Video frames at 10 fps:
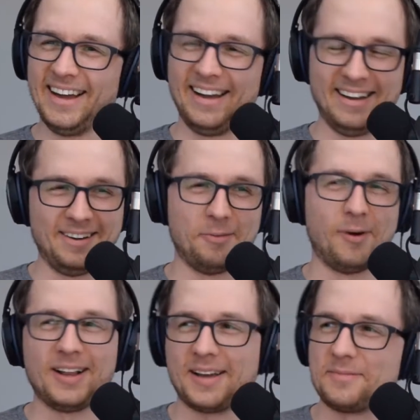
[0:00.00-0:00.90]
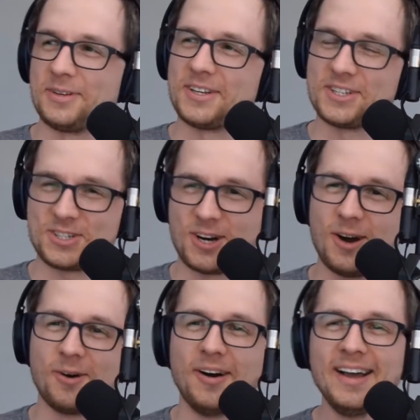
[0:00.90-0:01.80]
Welcome to the
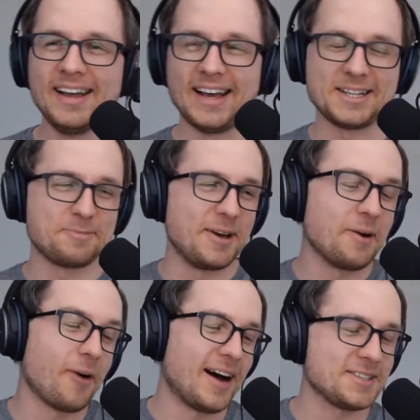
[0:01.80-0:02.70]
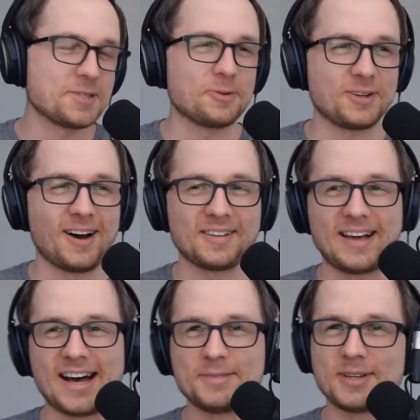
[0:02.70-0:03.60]
show. It's been a while since we talked
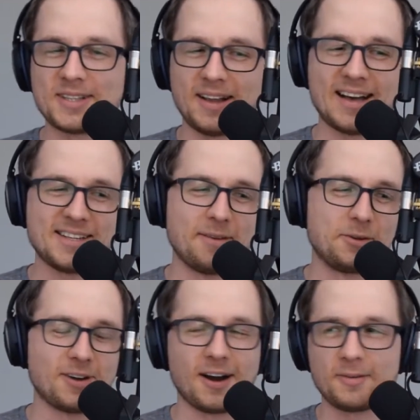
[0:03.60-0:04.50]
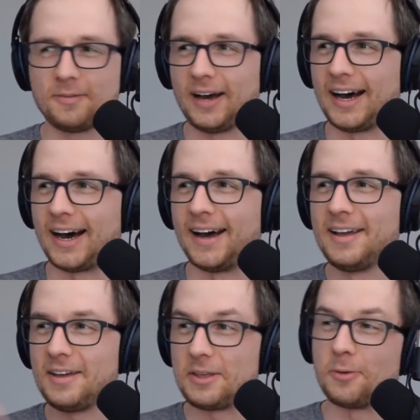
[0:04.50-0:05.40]
last because the last time we talked,
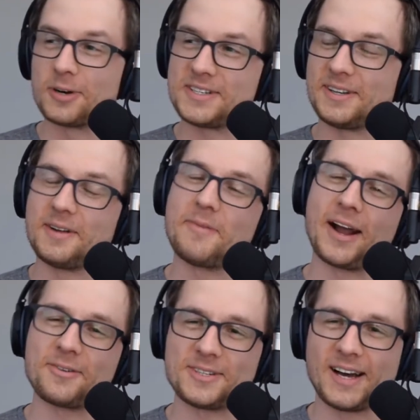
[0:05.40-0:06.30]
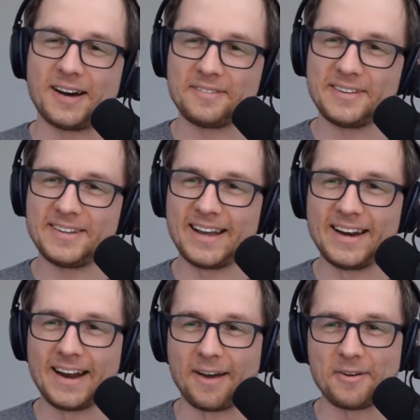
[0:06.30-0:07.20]
you were still at Microsoft and
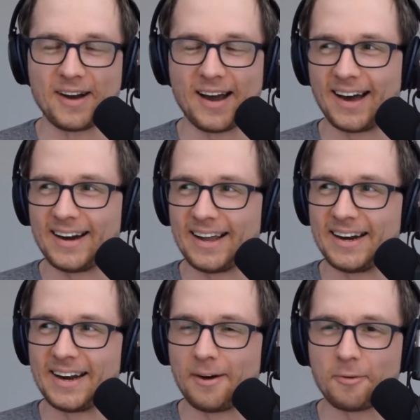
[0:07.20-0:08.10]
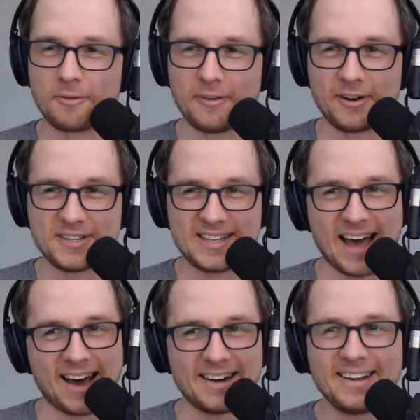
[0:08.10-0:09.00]
now you're not. And now we're very
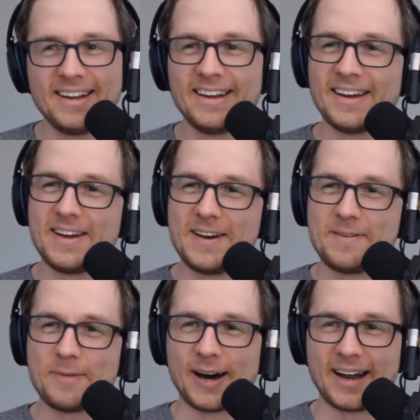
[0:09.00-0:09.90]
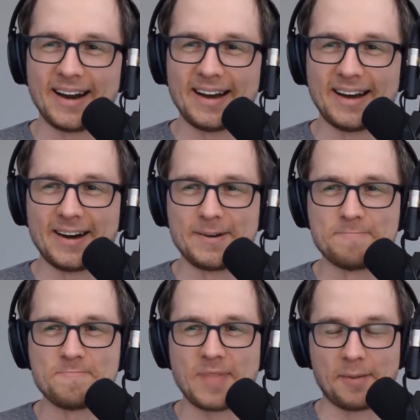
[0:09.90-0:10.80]
sad. But I'm
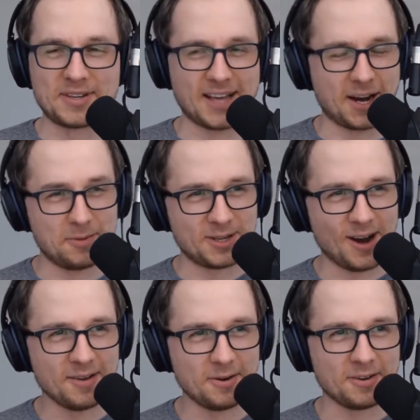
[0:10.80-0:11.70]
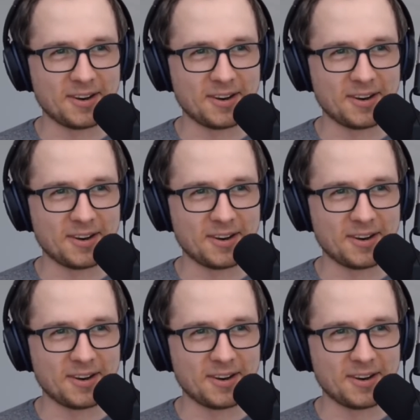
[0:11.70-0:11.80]
excited to be talking to you today.